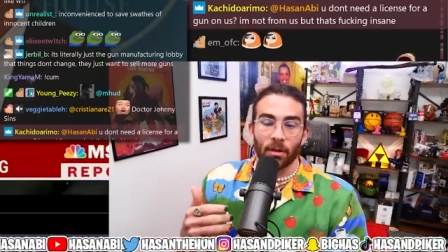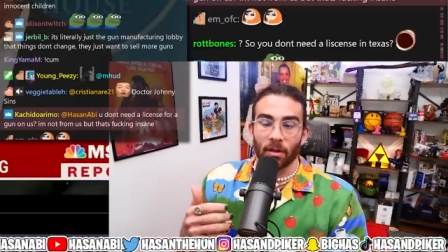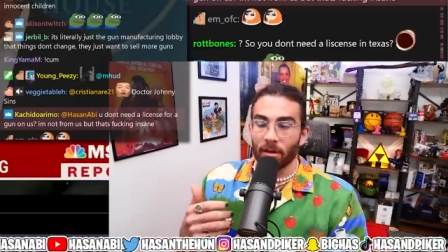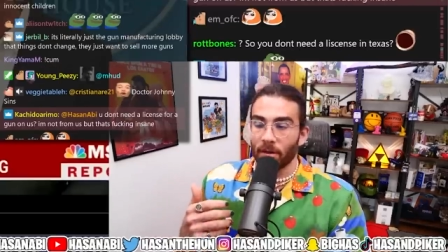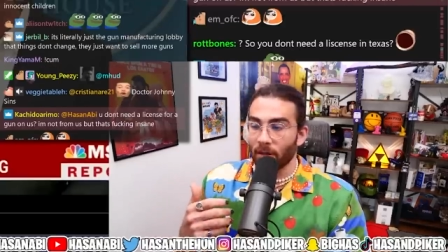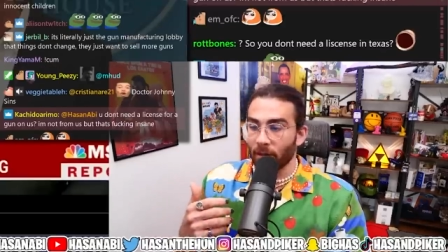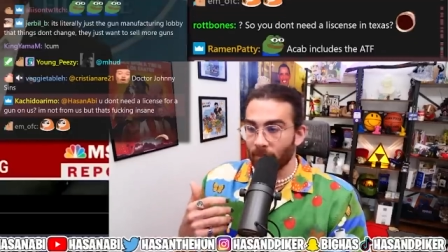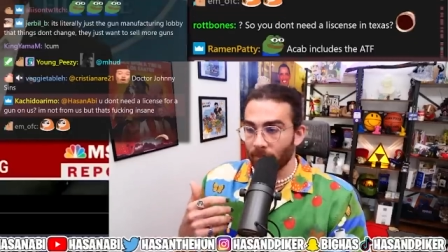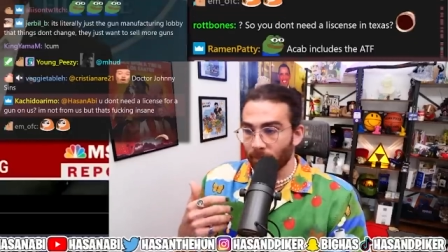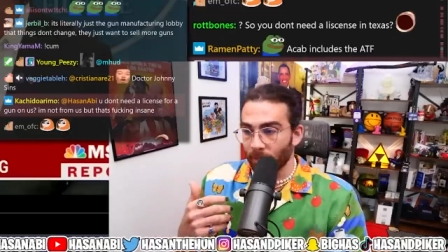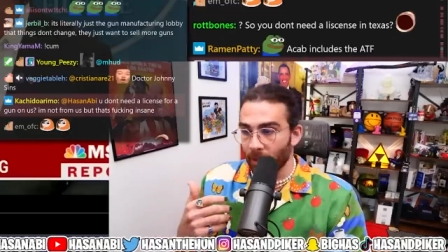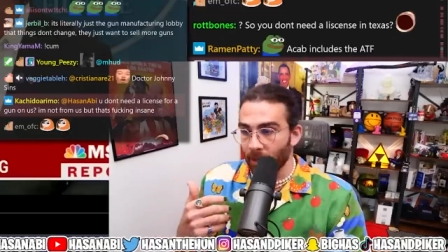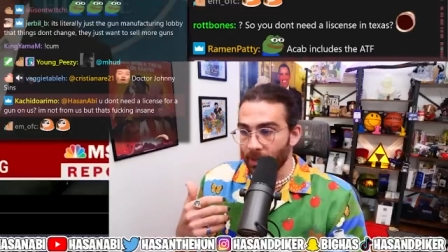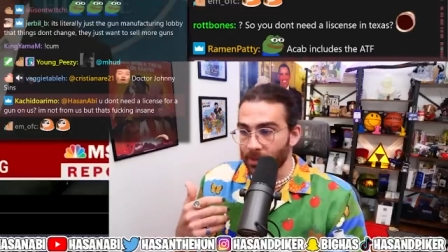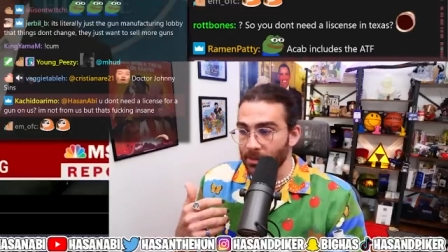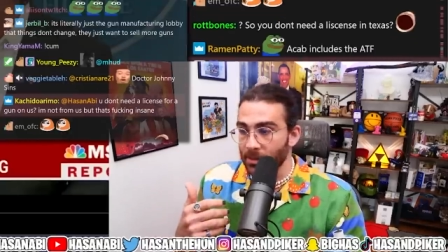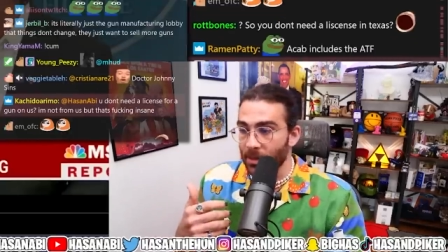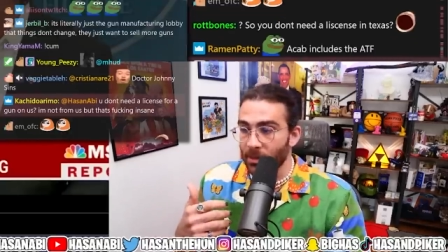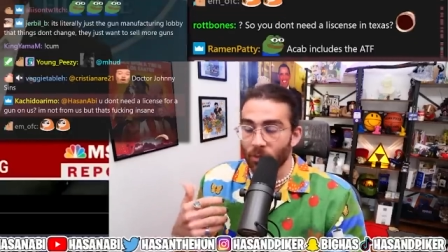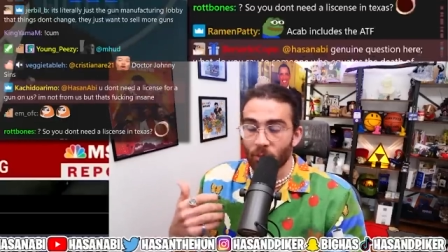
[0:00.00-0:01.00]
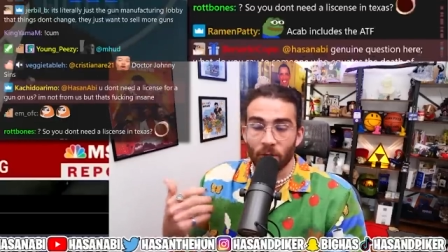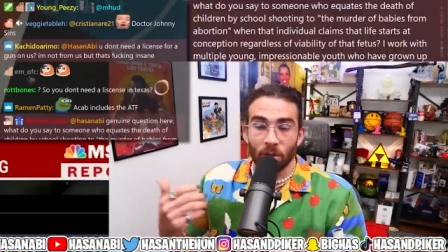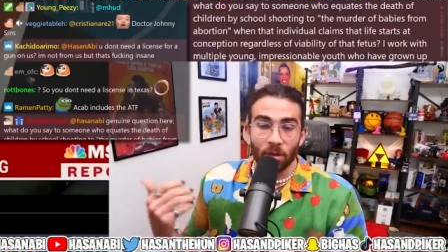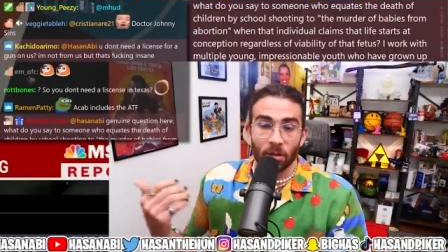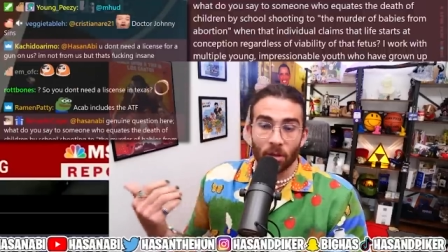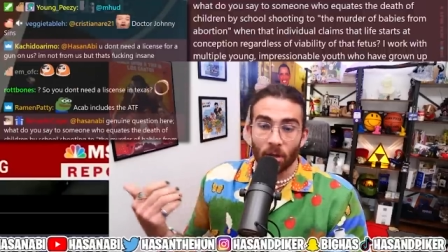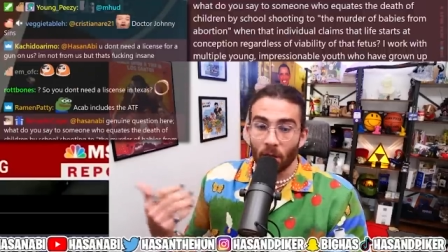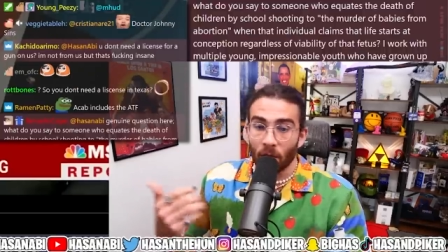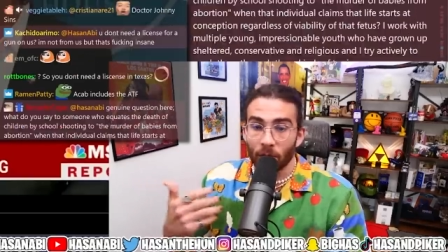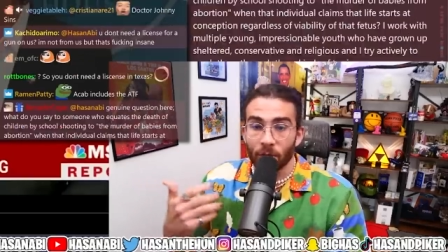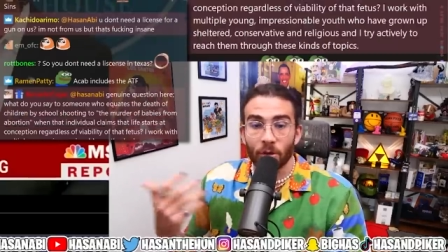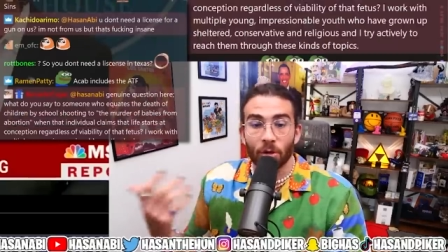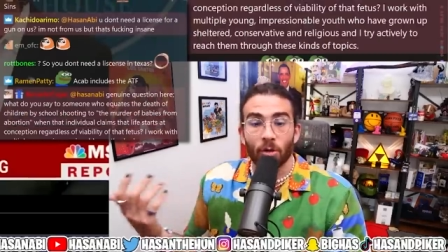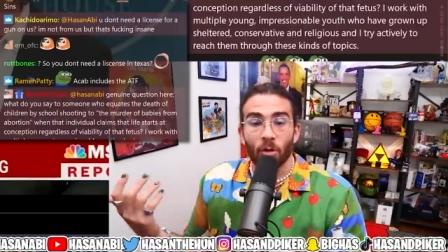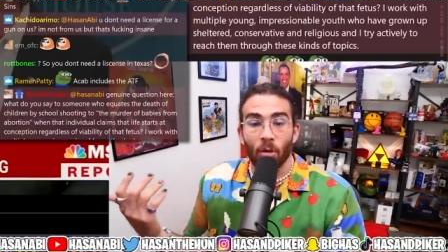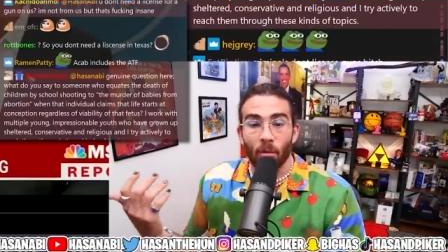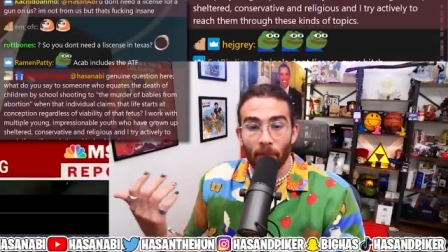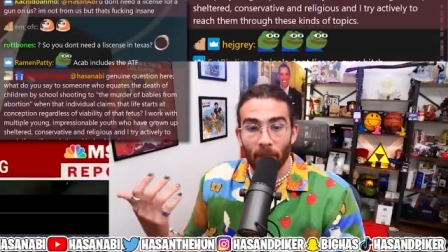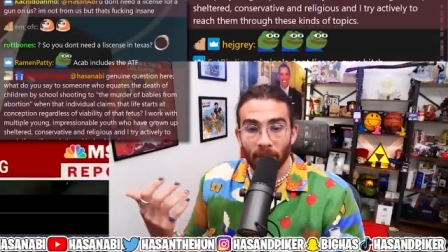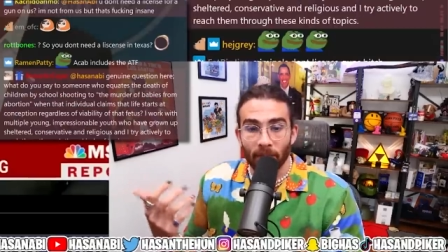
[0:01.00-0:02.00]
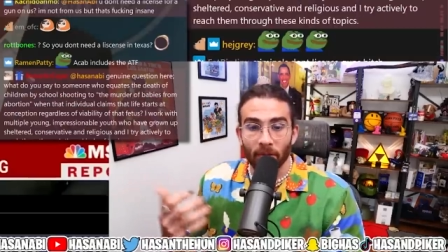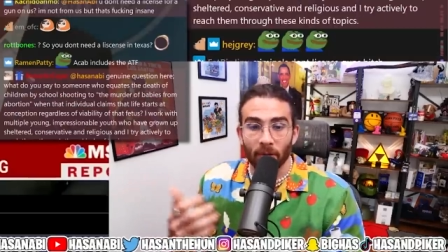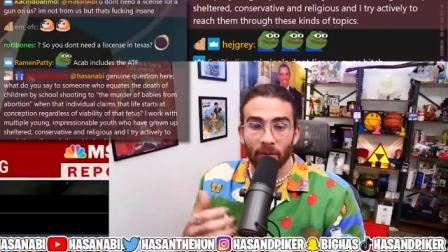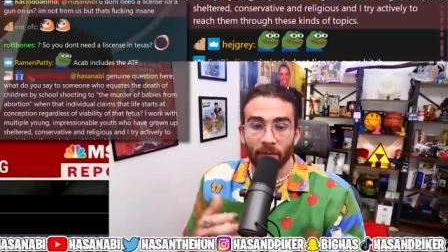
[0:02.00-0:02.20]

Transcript: in, in, place, and you can undergo a mental